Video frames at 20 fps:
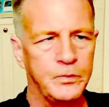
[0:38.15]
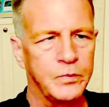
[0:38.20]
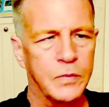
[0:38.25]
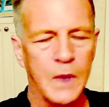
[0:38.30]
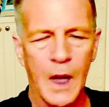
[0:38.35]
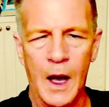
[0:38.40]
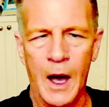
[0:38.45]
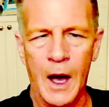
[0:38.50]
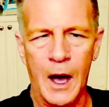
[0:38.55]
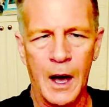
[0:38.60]

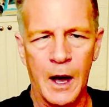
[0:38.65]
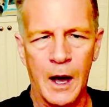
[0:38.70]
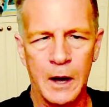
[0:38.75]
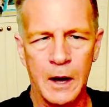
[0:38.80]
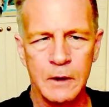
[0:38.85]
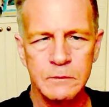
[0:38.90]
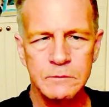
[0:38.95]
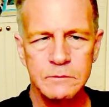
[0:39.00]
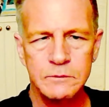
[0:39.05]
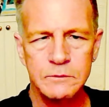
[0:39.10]

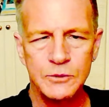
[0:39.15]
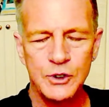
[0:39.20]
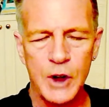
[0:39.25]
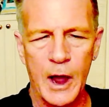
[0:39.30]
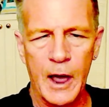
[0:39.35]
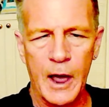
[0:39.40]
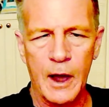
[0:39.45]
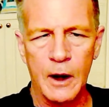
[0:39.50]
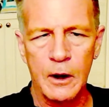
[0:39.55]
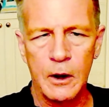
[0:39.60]

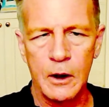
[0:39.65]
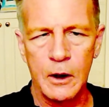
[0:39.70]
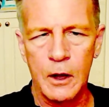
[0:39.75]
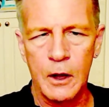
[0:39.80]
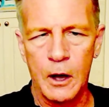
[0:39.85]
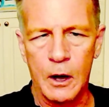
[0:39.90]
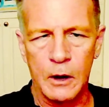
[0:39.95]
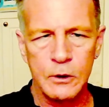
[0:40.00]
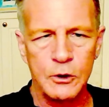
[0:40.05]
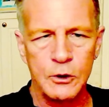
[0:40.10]
channel
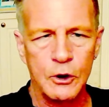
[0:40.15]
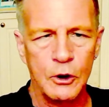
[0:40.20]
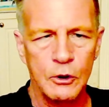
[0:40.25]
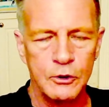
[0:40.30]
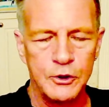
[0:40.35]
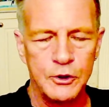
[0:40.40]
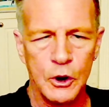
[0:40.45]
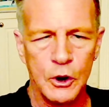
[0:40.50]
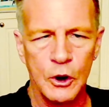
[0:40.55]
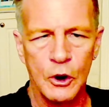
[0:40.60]
on
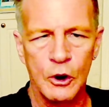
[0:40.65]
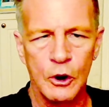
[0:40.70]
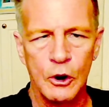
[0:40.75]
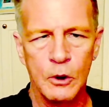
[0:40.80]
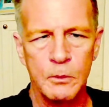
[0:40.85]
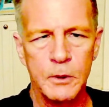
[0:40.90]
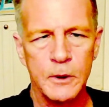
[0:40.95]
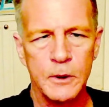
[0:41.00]
YouTube.